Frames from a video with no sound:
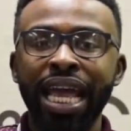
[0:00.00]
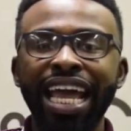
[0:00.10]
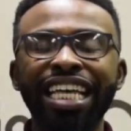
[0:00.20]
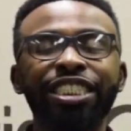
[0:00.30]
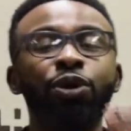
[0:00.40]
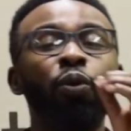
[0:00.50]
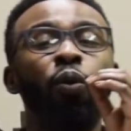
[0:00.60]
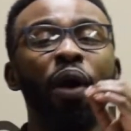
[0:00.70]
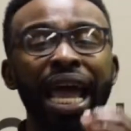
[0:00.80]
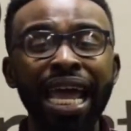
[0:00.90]
is the
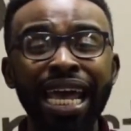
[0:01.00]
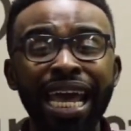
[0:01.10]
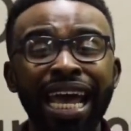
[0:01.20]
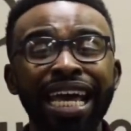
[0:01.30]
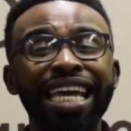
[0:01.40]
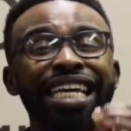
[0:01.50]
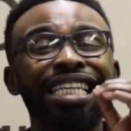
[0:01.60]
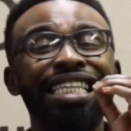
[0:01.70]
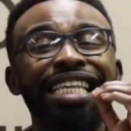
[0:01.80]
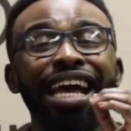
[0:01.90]
way he
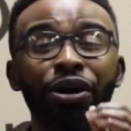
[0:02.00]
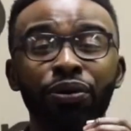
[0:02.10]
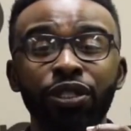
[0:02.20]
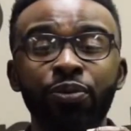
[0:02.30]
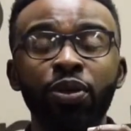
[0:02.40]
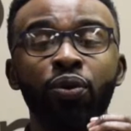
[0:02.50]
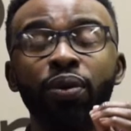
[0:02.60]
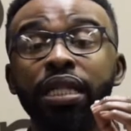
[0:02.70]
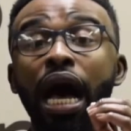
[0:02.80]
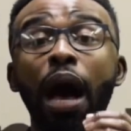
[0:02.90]
dealt
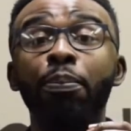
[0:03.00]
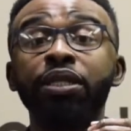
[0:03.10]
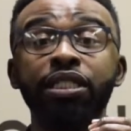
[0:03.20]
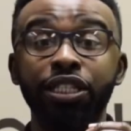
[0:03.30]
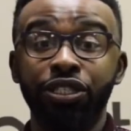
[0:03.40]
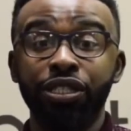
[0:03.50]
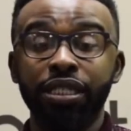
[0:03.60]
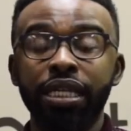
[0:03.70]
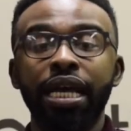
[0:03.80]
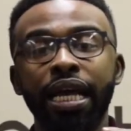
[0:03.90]
with
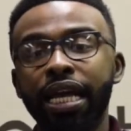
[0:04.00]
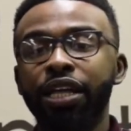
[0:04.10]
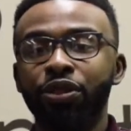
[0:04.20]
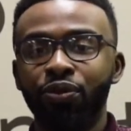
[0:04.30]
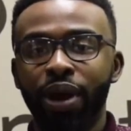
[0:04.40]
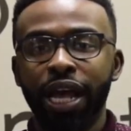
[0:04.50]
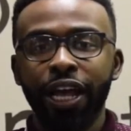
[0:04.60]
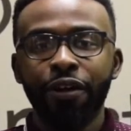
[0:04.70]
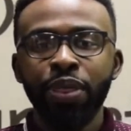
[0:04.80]
opposition in the ring.